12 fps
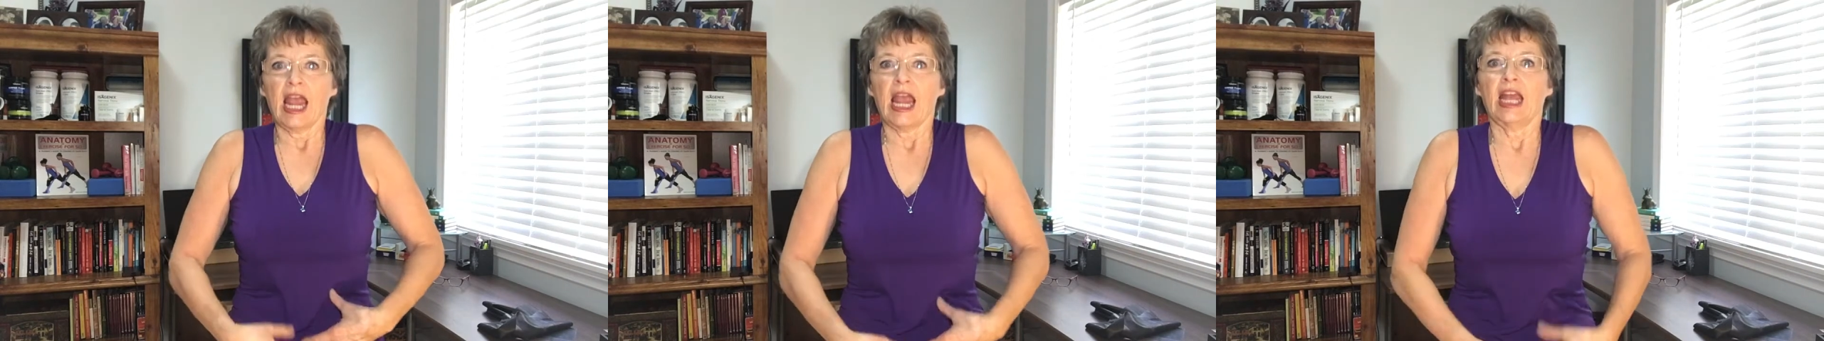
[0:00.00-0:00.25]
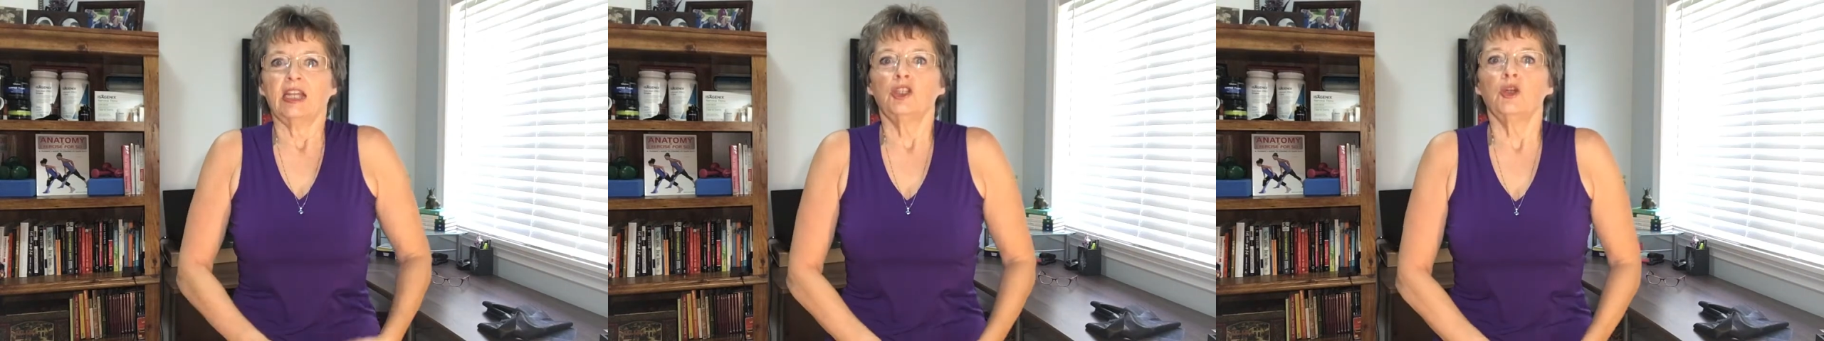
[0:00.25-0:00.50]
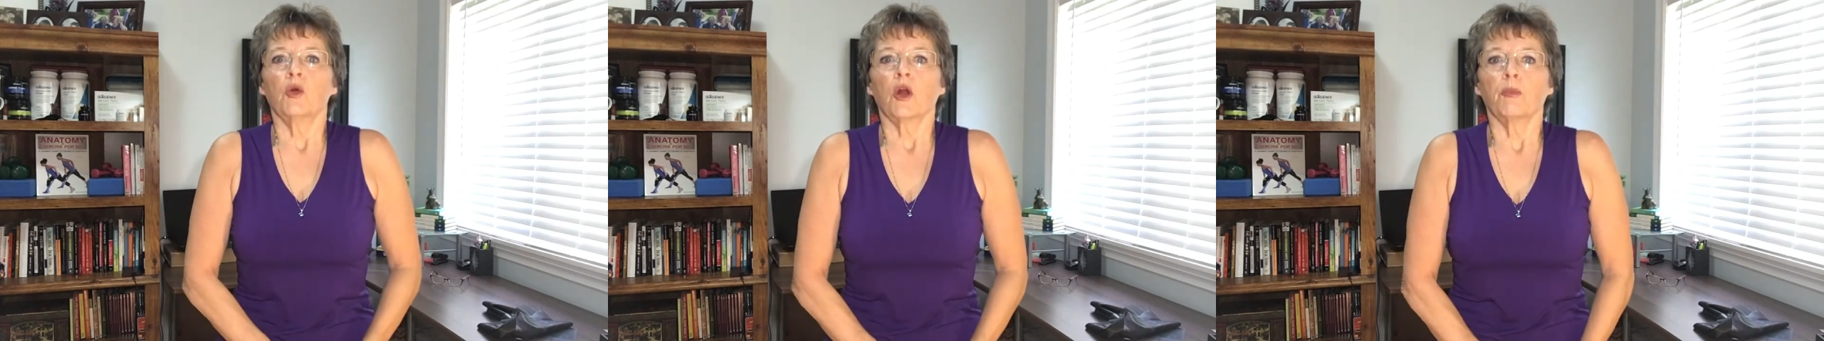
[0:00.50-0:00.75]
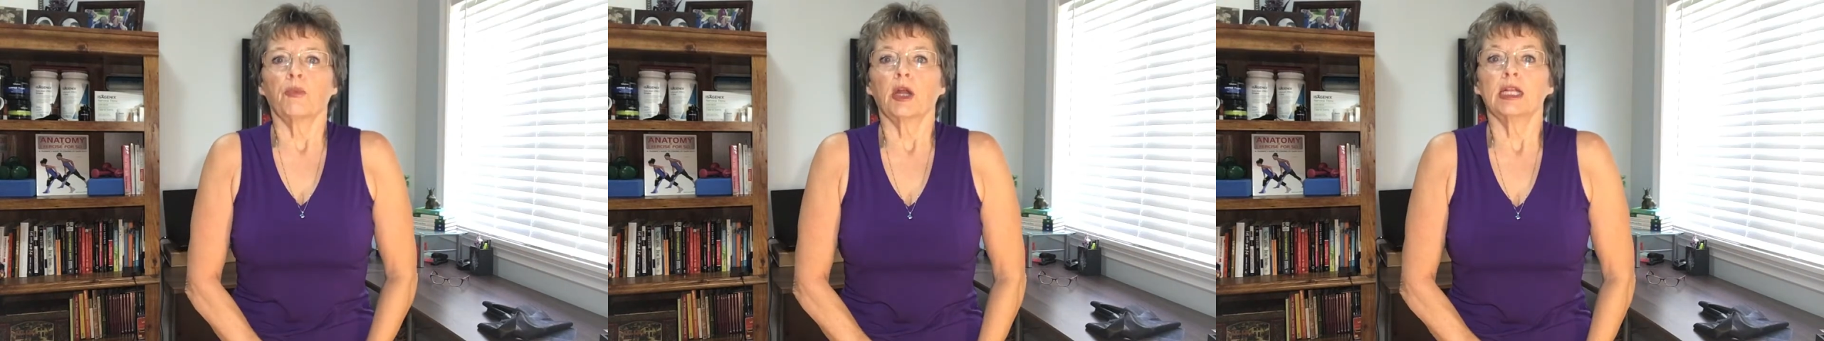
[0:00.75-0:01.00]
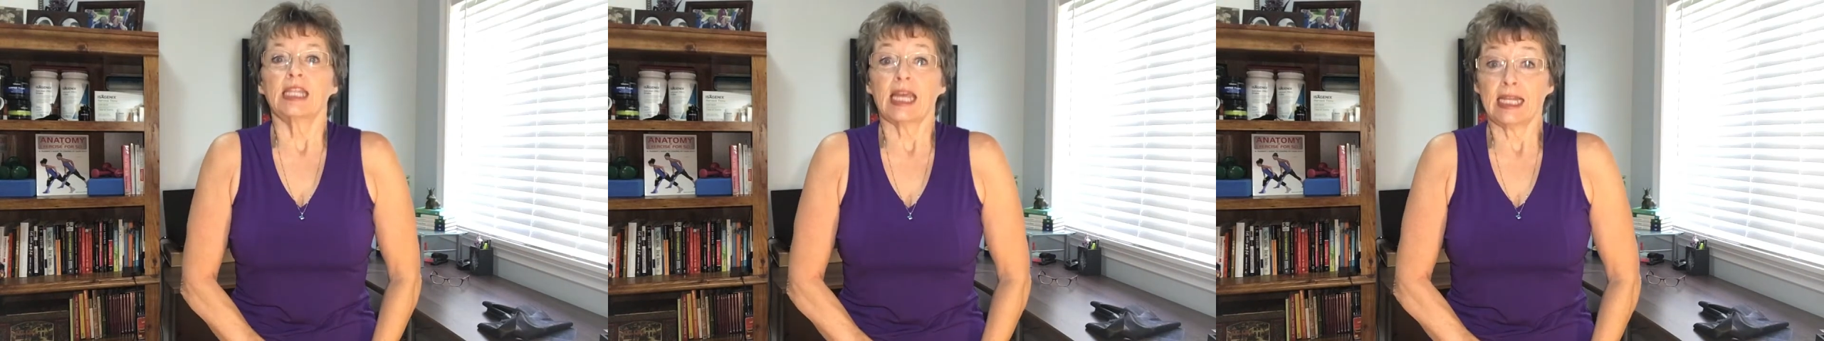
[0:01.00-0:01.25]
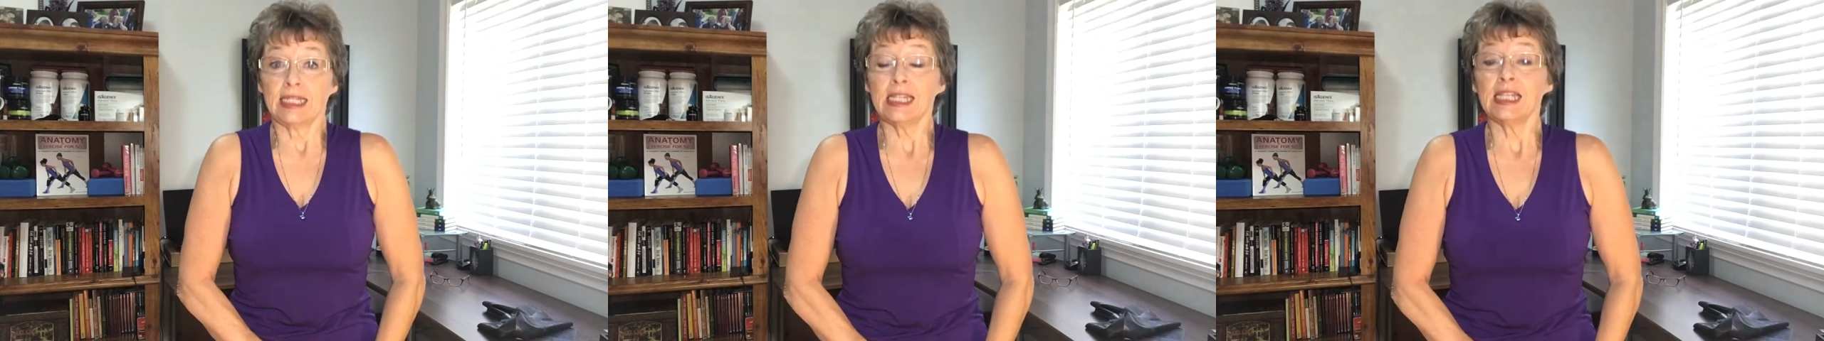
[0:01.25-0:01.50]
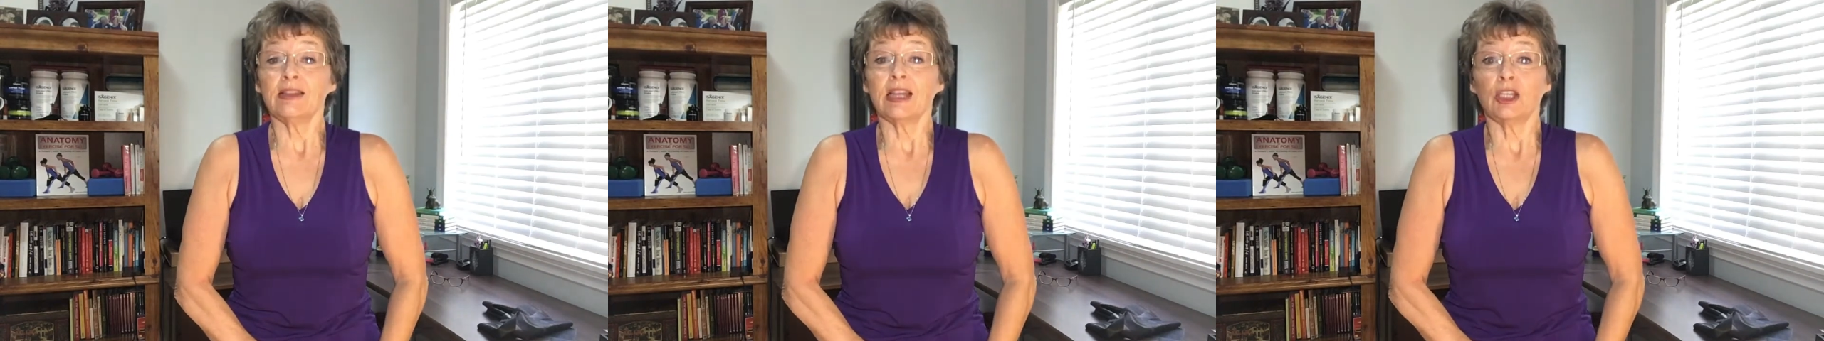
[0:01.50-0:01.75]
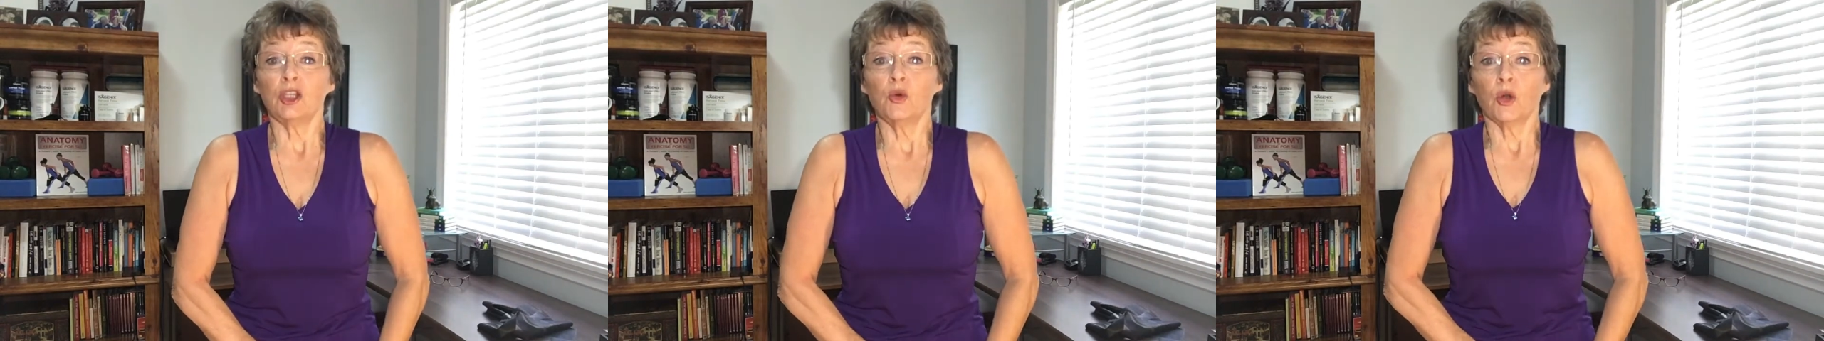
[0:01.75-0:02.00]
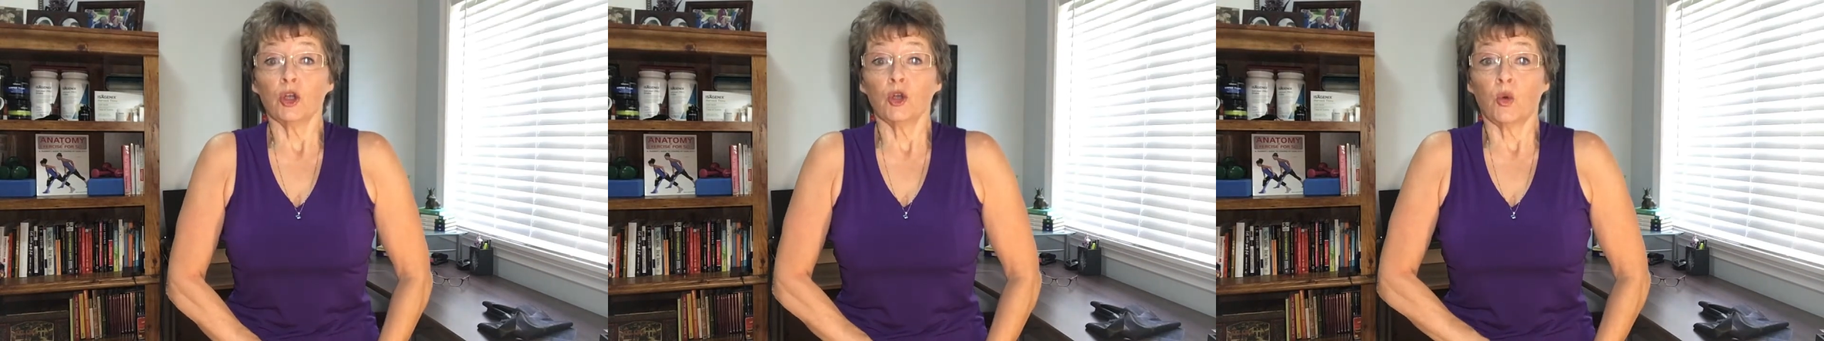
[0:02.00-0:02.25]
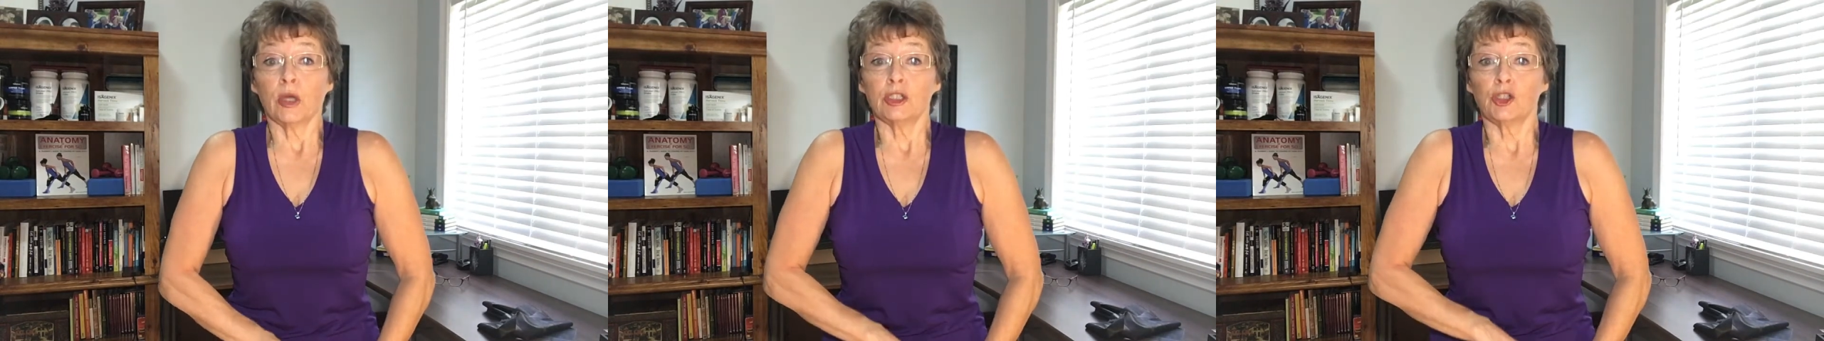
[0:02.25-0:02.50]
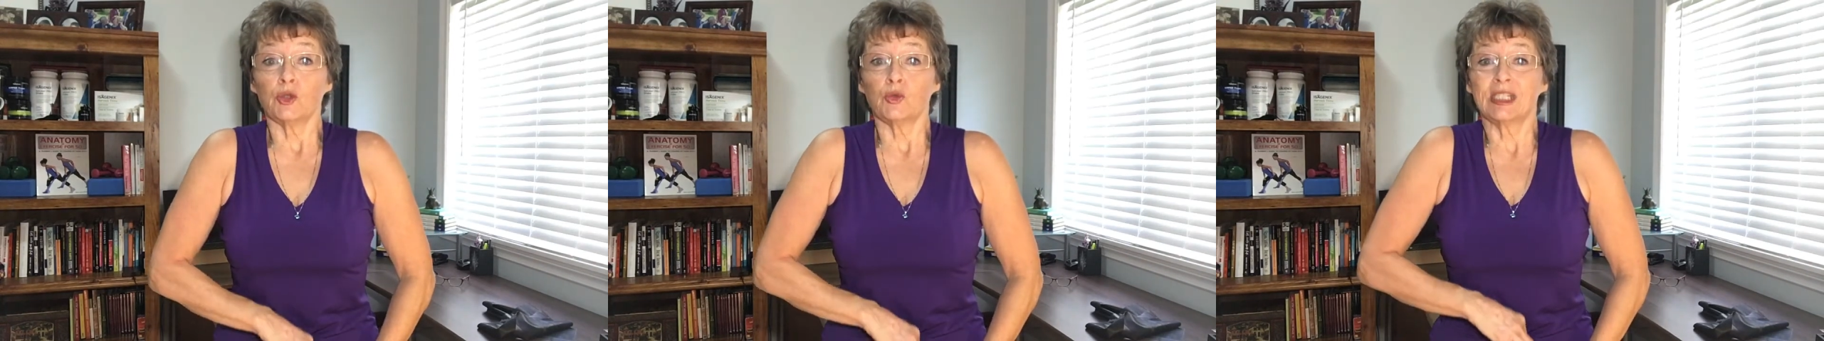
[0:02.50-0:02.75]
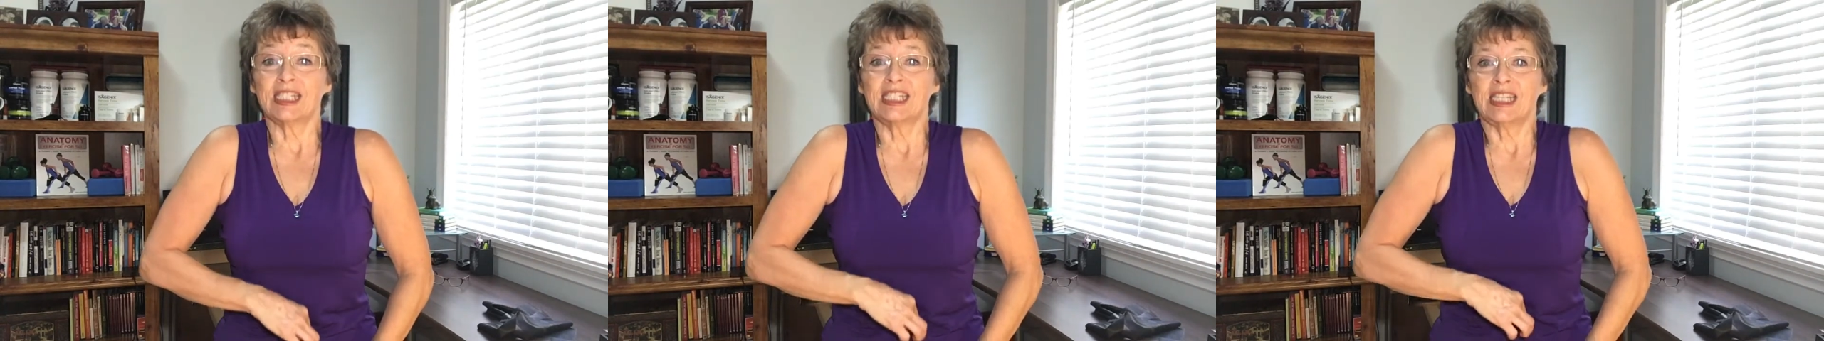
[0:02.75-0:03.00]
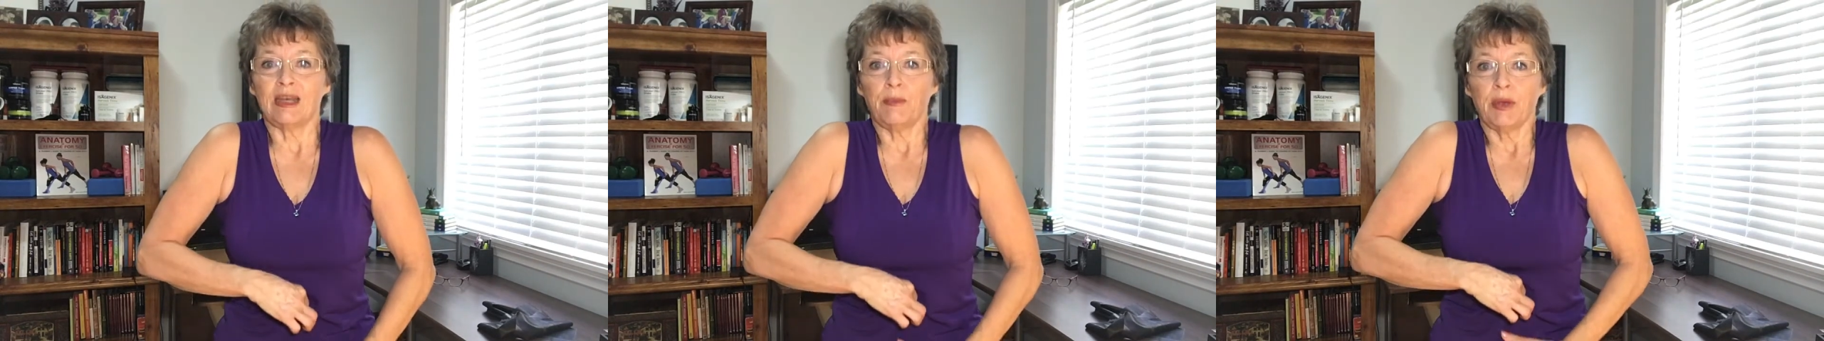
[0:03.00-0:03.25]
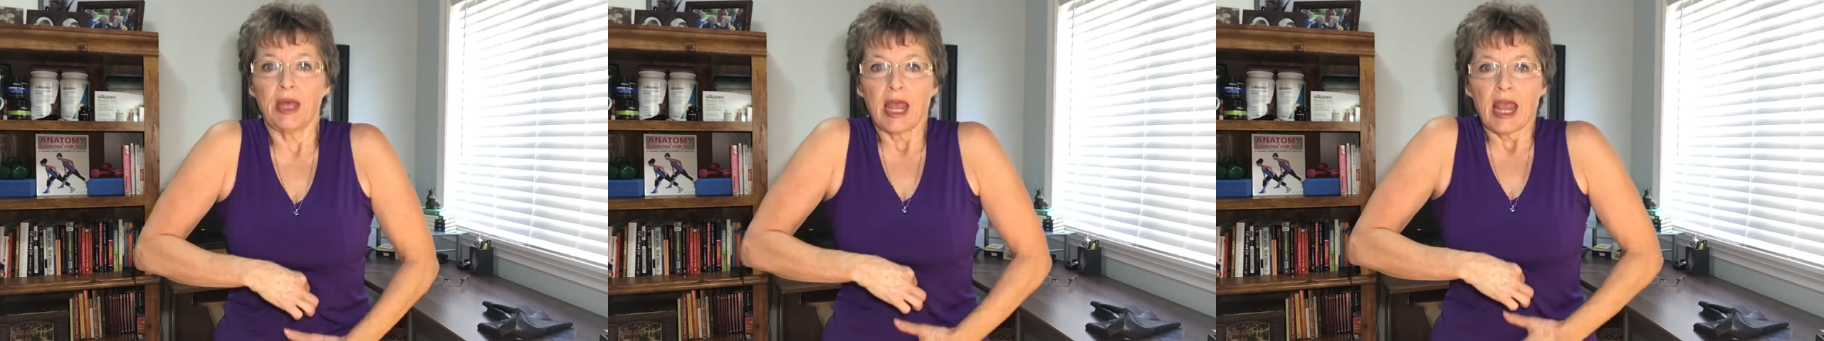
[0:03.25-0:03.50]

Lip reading: And you are pretending that you are going to zip